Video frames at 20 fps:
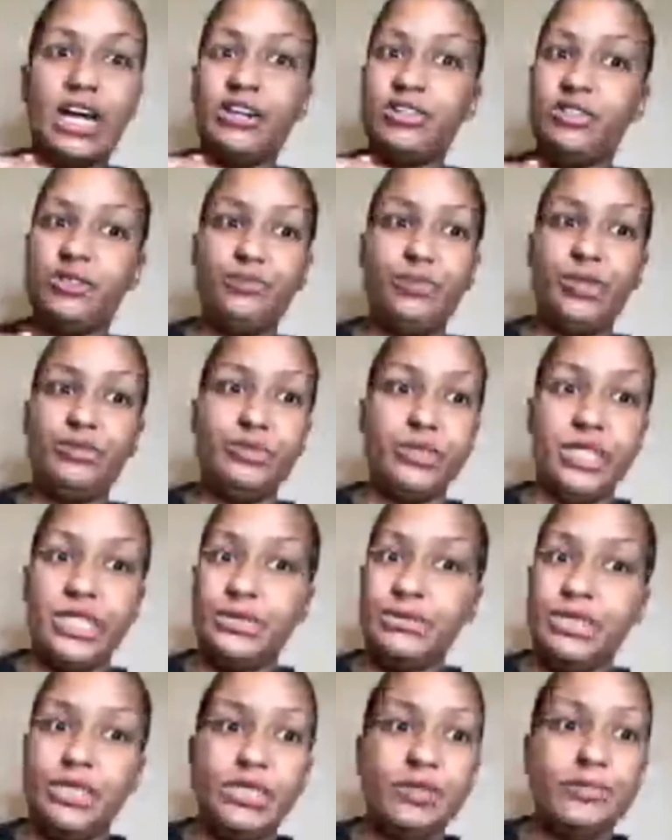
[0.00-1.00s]
I couldn't be
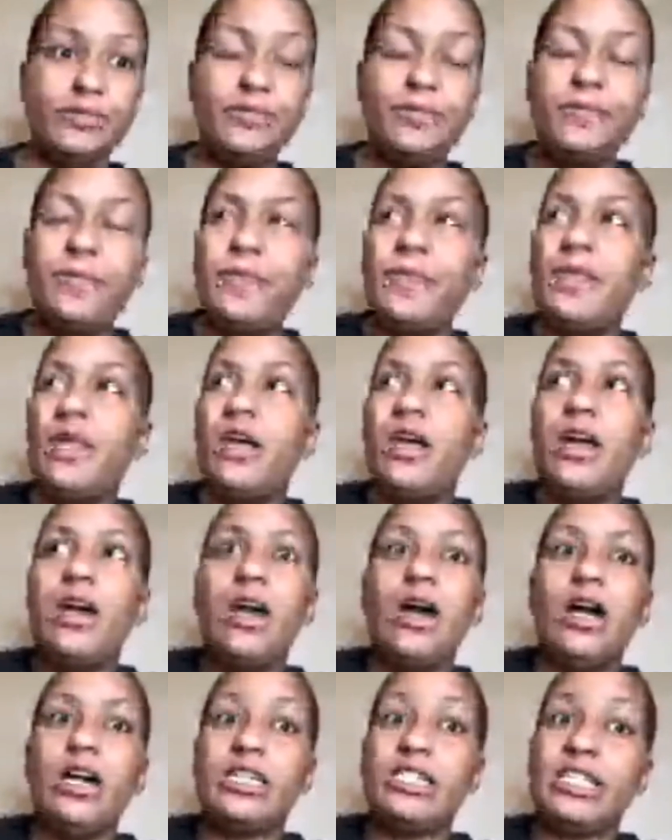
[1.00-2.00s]
bulimic
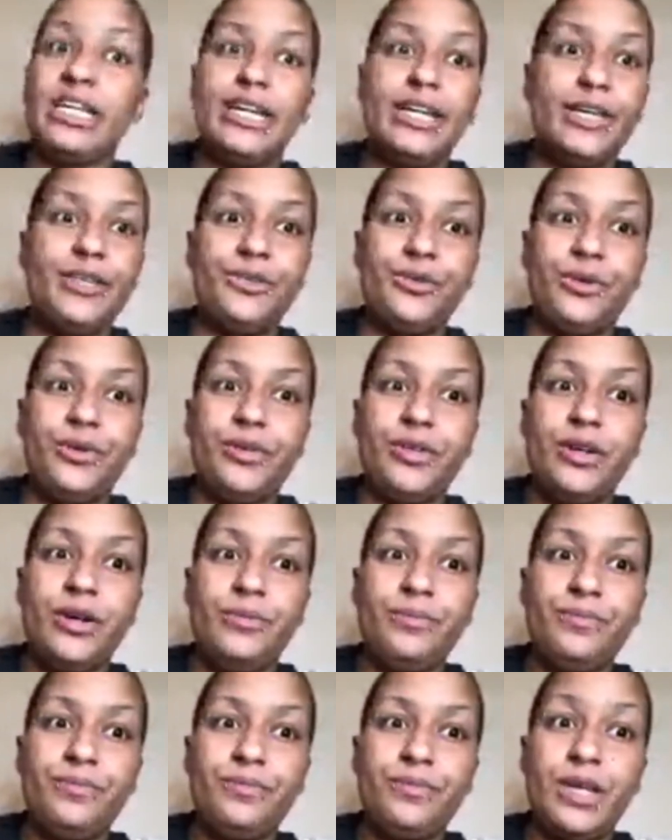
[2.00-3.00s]
because I hate throwing
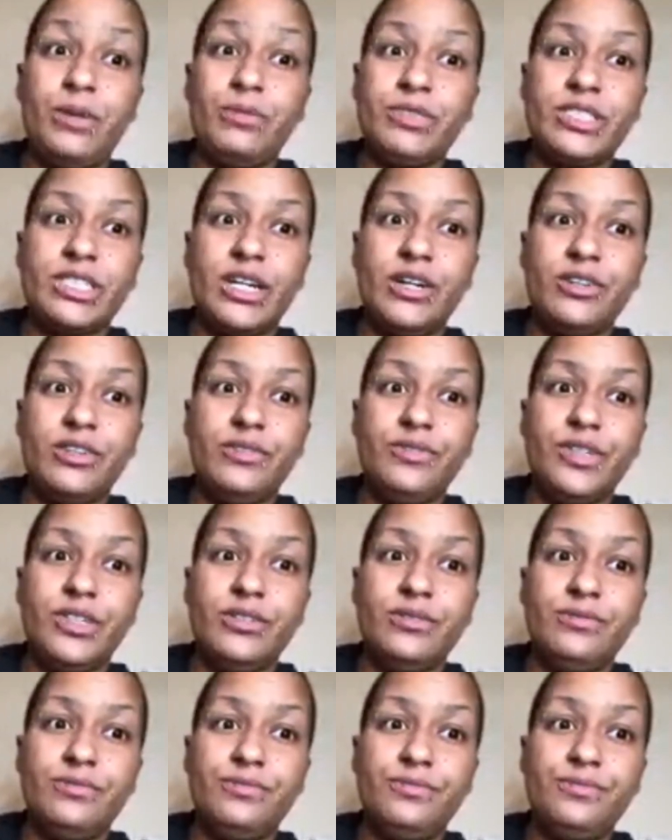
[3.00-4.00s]
up. I'm scared of
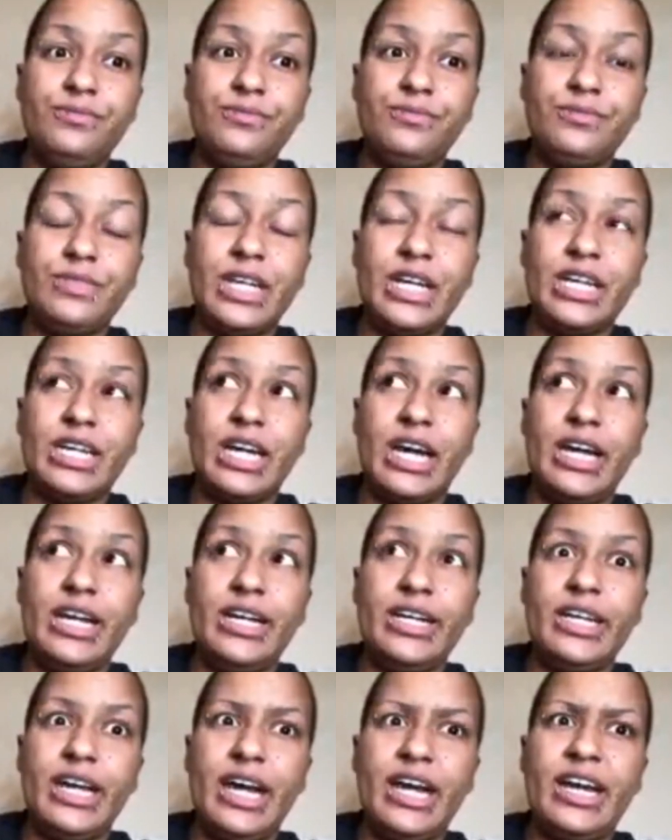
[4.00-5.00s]
it. Like
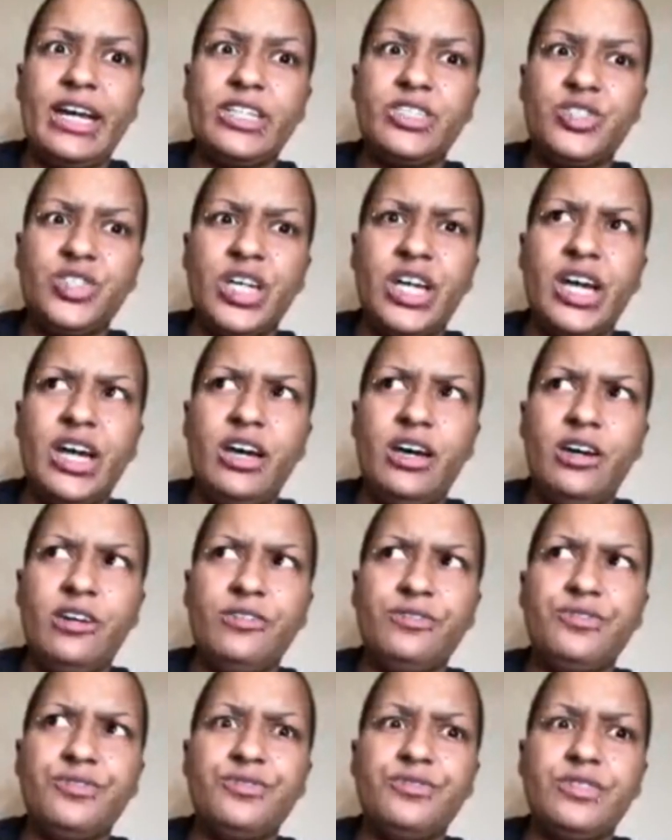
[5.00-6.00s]
I actually
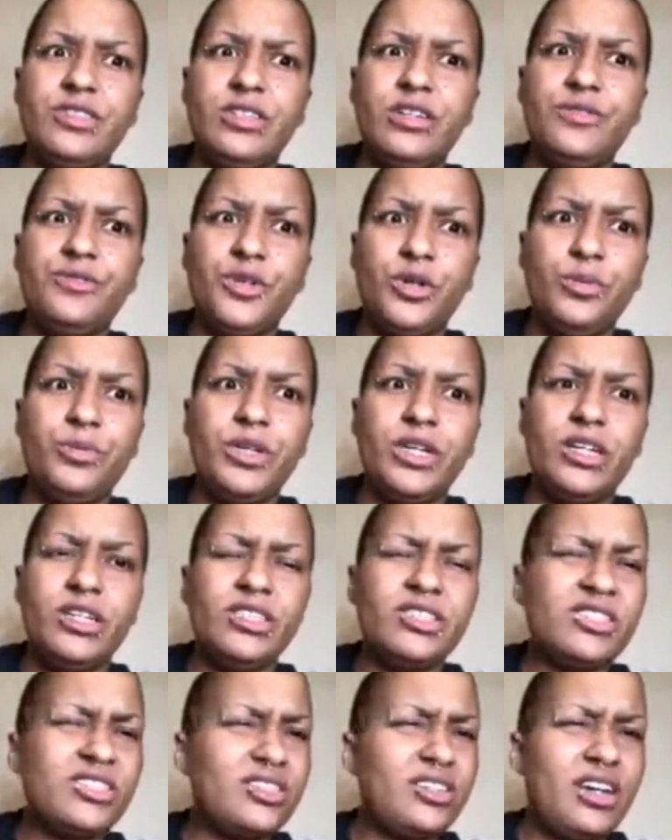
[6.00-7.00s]
have a phobia.
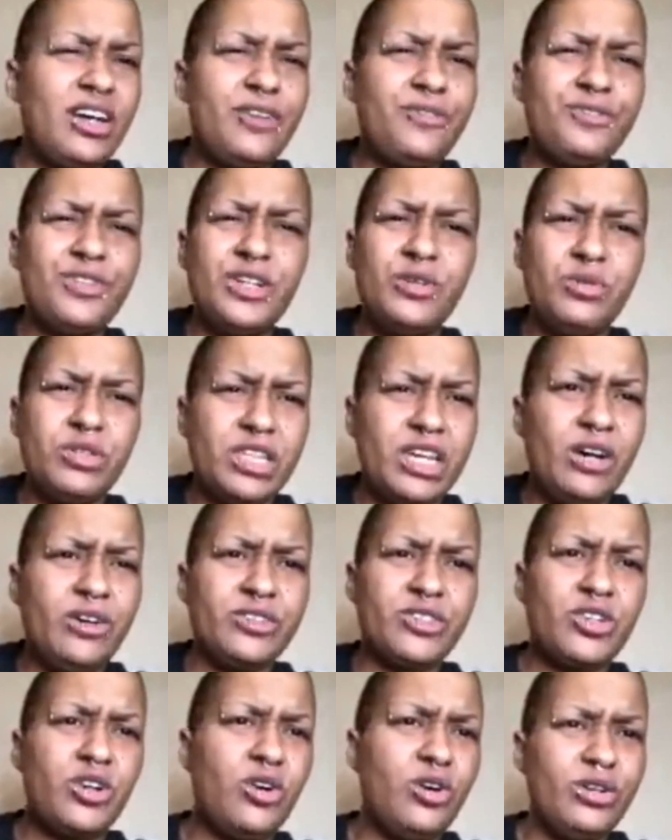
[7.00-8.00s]
I forget what the hell
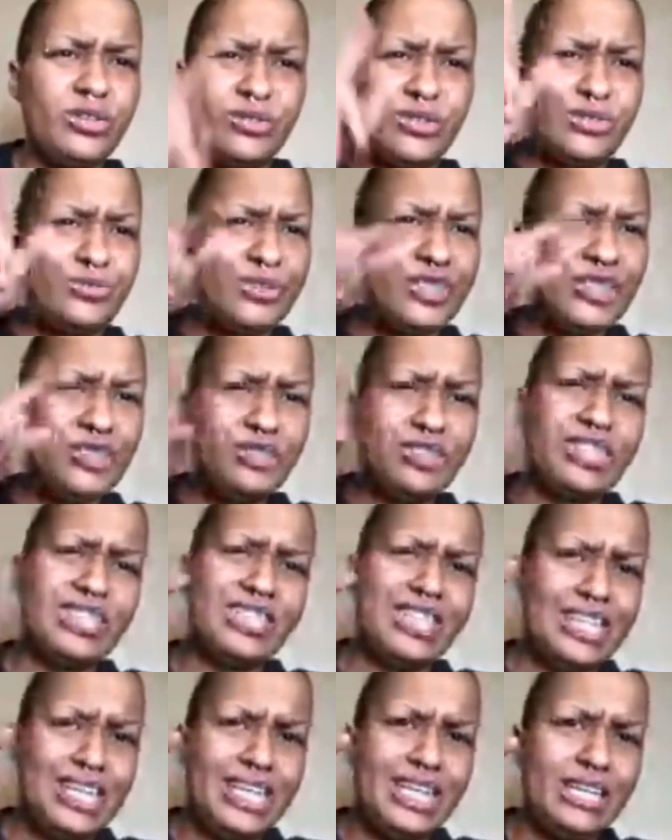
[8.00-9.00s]
it's called. It begins with
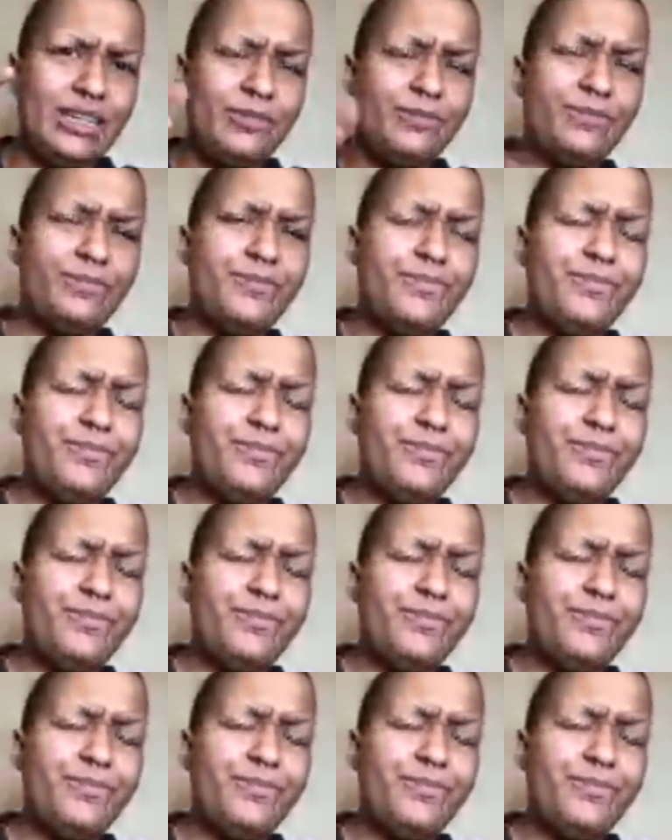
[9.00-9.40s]
an E,